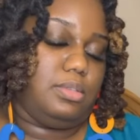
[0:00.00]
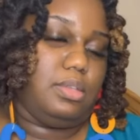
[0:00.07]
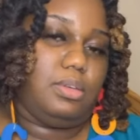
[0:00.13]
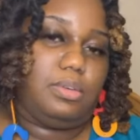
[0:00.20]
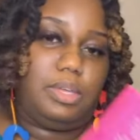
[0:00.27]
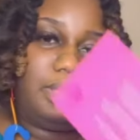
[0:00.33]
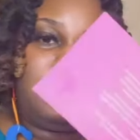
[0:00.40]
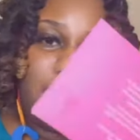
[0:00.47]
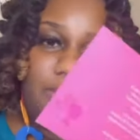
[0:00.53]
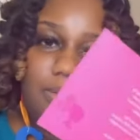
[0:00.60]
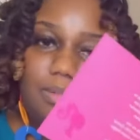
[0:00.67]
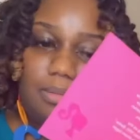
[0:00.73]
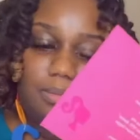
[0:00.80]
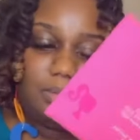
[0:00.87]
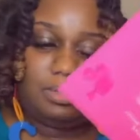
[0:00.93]
Okay,
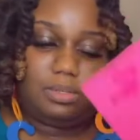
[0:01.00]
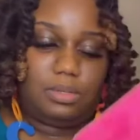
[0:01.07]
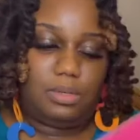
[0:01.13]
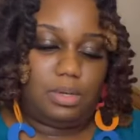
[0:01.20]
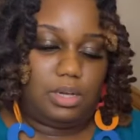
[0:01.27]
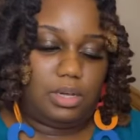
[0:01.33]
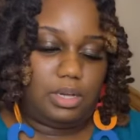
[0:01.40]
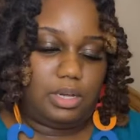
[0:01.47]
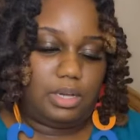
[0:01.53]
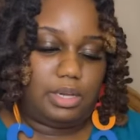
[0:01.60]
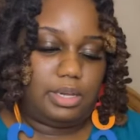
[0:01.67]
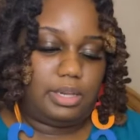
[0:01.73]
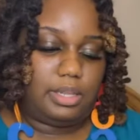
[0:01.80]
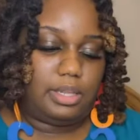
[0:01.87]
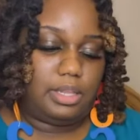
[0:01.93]
little card.
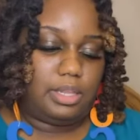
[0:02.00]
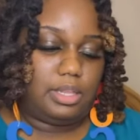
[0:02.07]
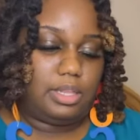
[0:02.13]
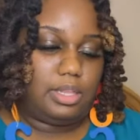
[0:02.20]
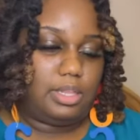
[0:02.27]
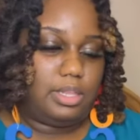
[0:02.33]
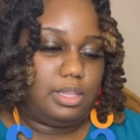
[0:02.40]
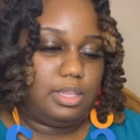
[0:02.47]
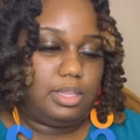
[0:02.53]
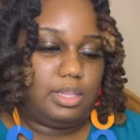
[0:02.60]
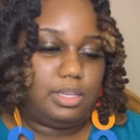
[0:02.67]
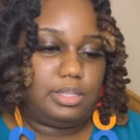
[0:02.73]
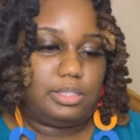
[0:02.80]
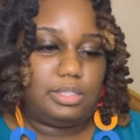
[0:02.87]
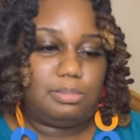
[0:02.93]

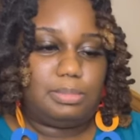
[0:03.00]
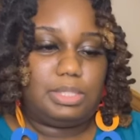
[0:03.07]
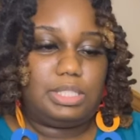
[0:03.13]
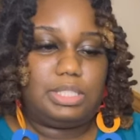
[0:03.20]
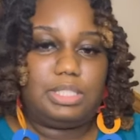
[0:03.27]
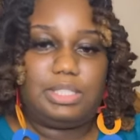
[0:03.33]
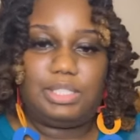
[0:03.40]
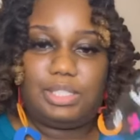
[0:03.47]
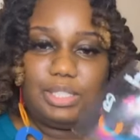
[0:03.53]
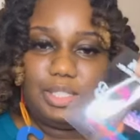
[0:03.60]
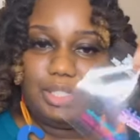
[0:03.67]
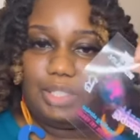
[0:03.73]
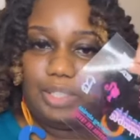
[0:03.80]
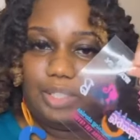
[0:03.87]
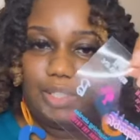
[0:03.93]
Here's my
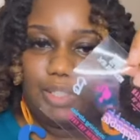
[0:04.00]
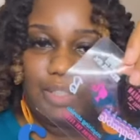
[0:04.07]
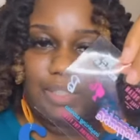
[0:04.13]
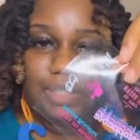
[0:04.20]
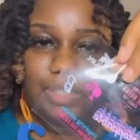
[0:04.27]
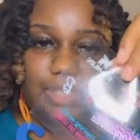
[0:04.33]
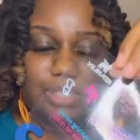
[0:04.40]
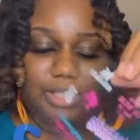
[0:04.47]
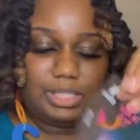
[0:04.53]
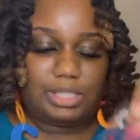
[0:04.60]
stickers.